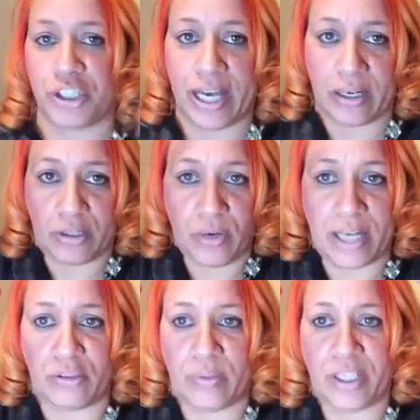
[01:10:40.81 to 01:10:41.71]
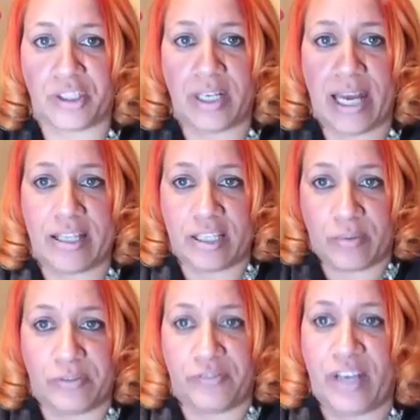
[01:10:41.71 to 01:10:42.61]
she had a graduation hat and some
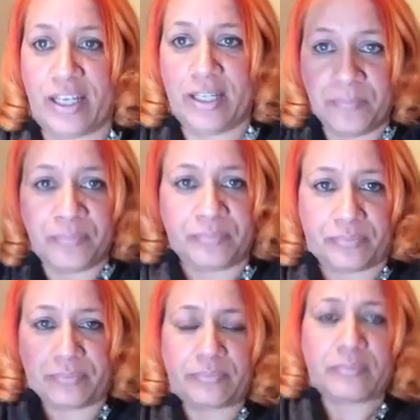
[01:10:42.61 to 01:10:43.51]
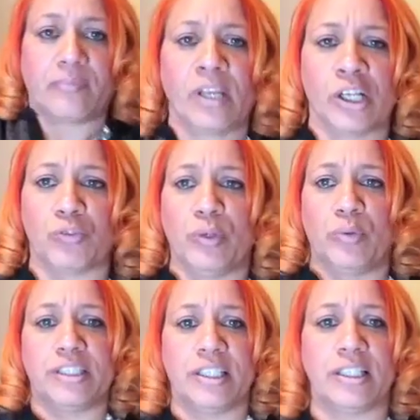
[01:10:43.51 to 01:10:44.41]
confetti because we would
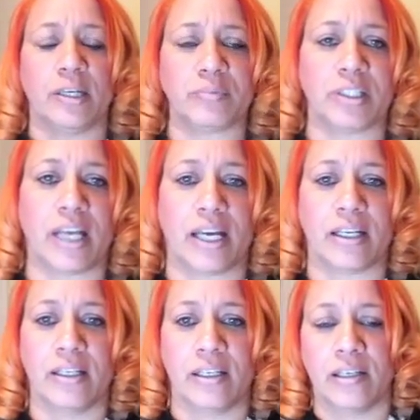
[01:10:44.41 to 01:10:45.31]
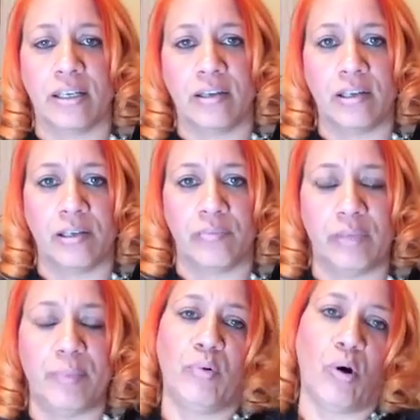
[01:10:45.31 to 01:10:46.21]
have did it up tonight.
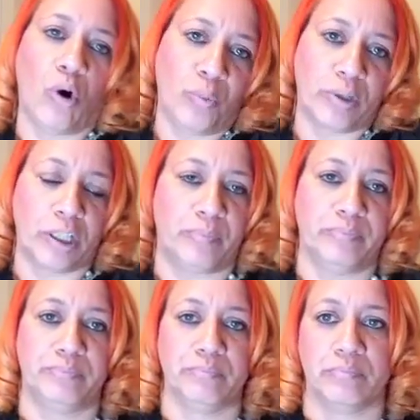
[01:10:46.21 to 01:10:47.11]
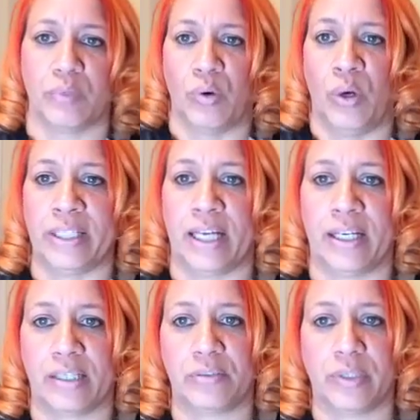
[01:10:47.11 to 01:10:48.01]
Maybe we'll open up on that
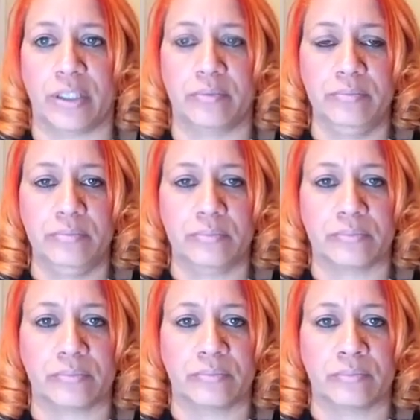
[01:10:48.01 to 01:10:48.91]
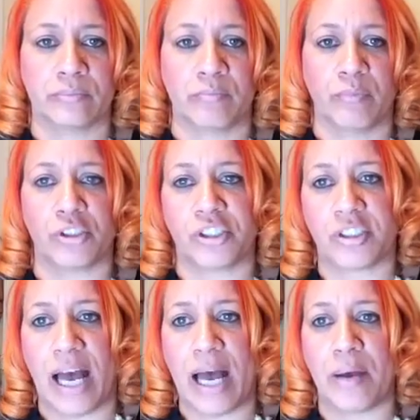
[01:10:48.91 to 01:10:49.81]
next week. But
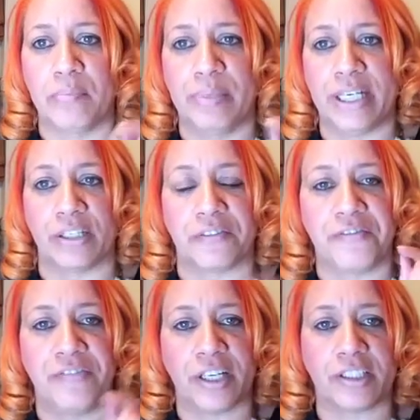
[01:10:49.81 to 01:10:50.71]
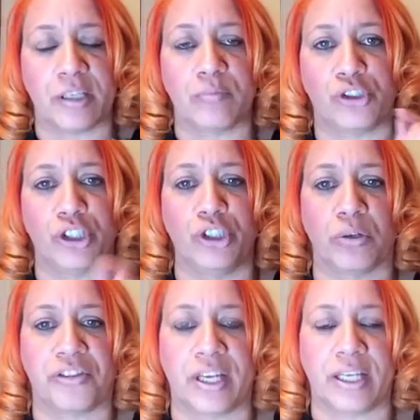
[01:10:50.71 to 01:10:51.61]
stop being a victim to your
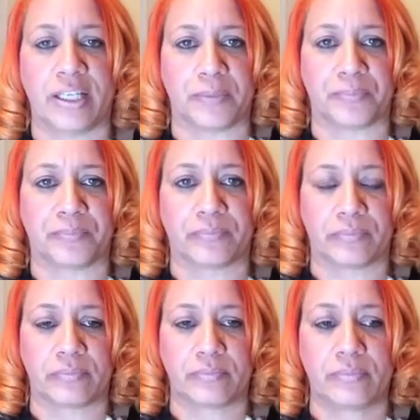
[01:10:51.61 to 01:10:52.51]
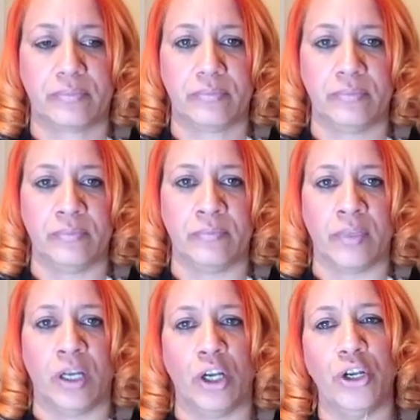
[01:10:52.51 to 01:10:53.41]
thinking.
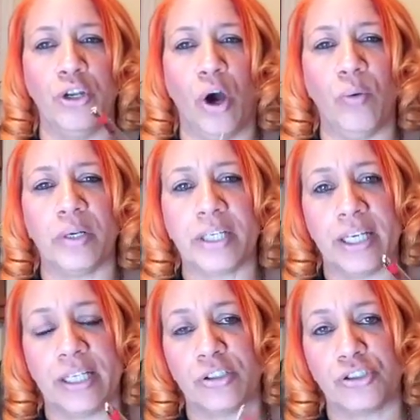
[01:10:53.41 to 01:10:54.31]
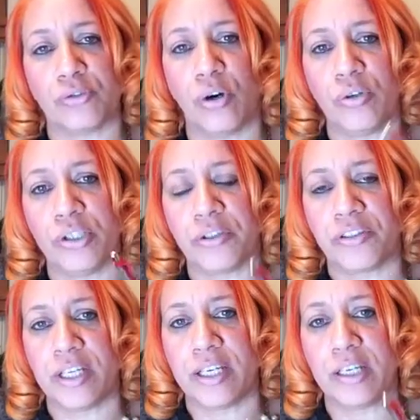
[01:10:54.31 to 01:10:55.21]
No one can control your
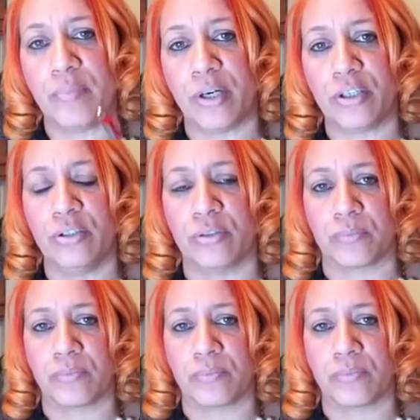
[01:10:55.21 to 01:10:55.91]
thinking but you.